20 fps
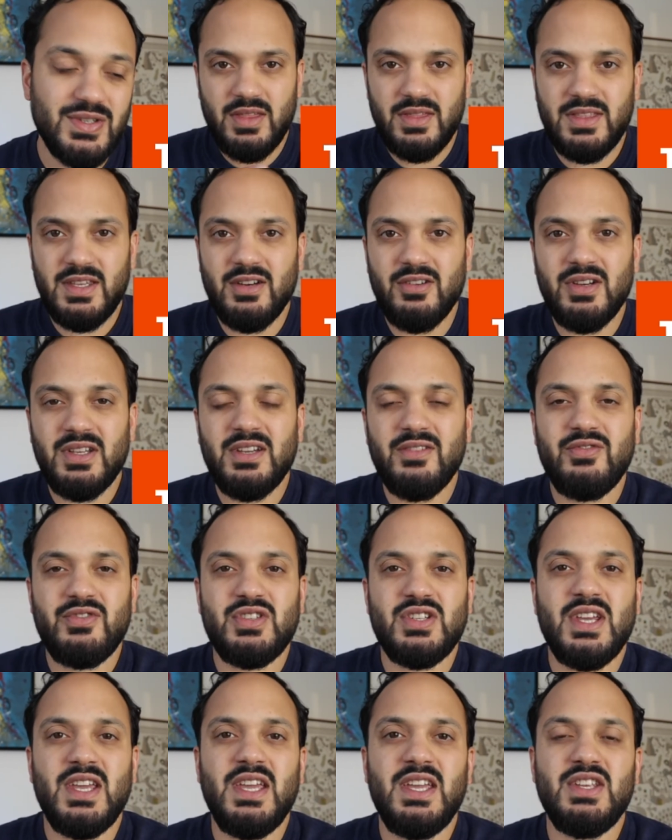A theory of
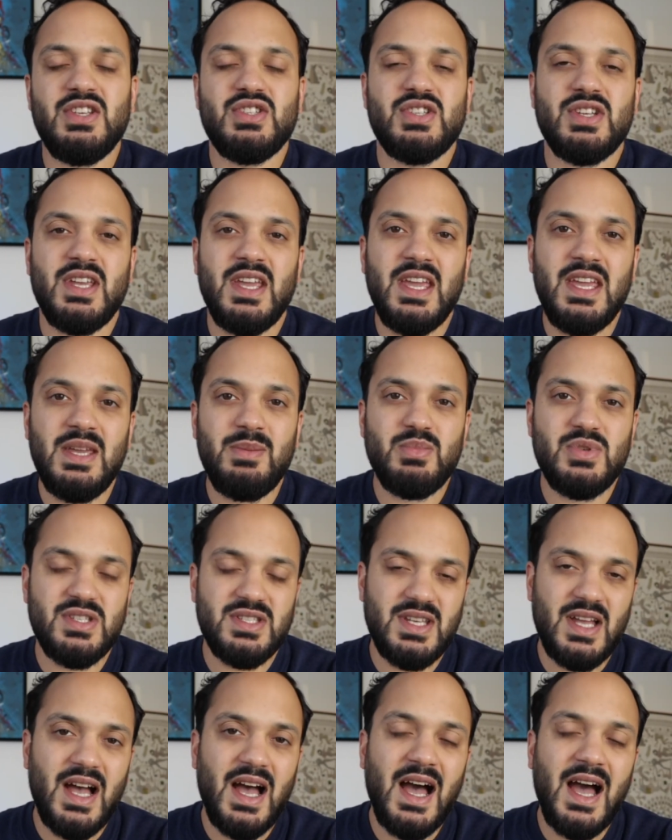change aims
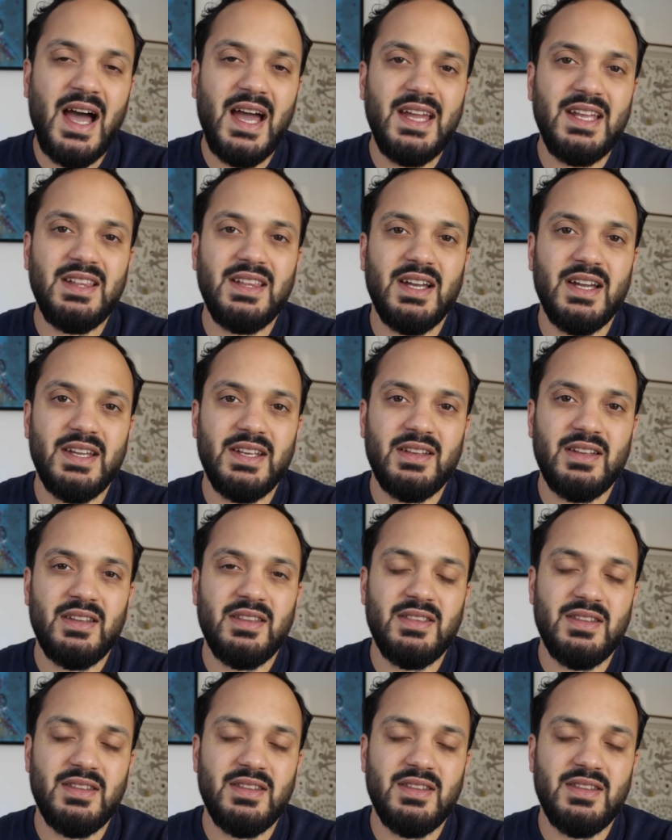to highlight